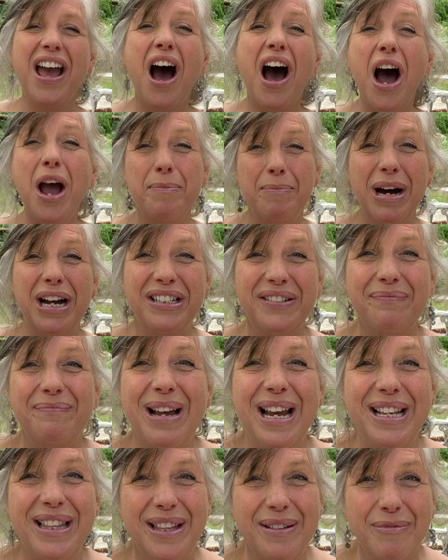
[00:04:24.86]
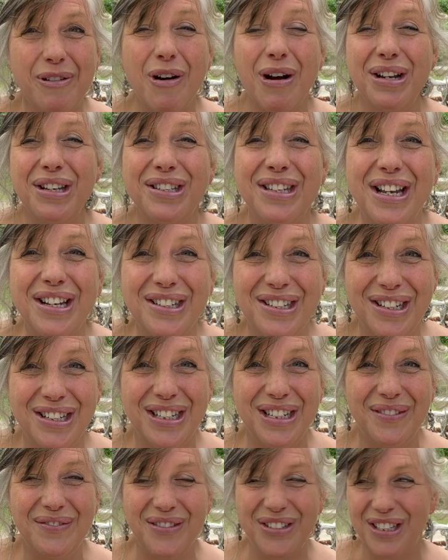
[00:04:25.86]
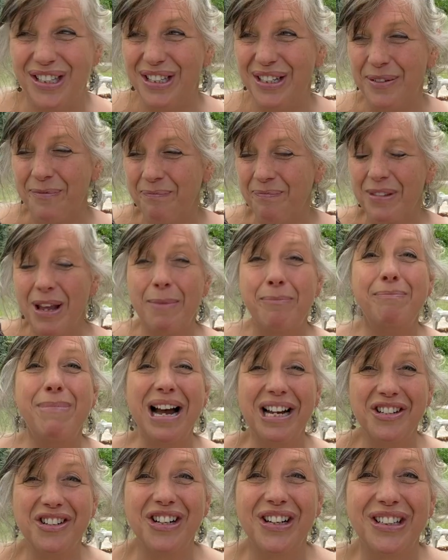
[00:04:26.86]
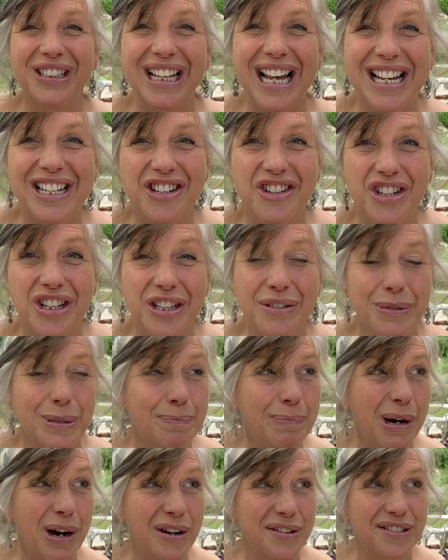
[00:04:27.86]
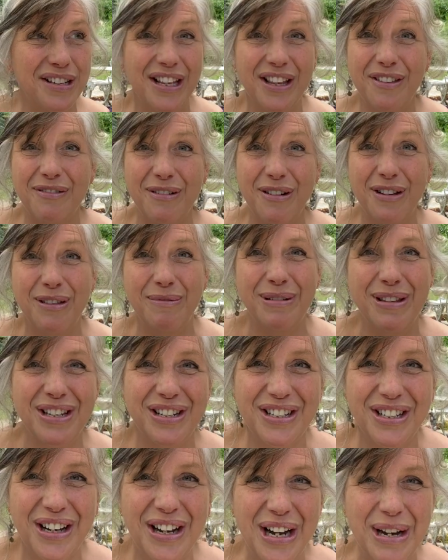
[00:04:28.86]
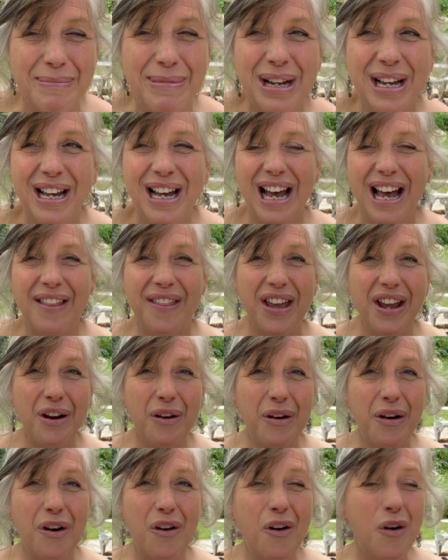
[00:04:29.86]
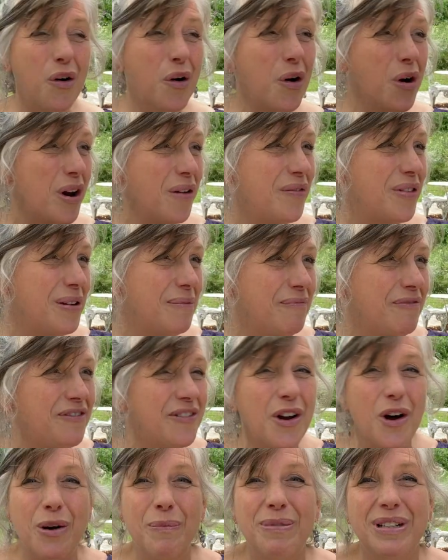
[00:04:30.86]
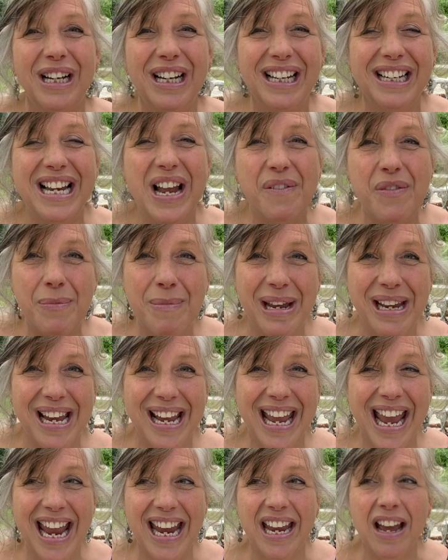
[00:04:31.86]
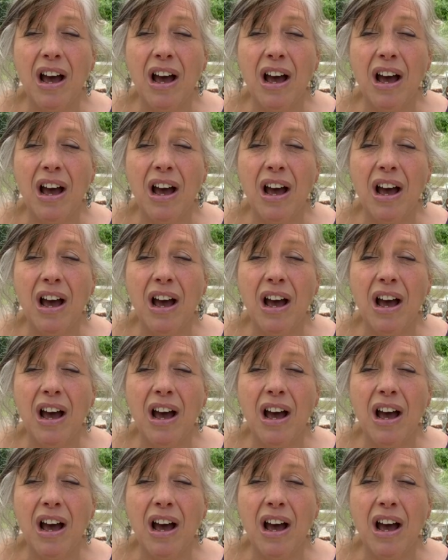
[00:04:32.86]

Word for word: I might have made them quite sensitive to the magical energy that was passing through them at the time, and they all of them flopped. I could never make a cake.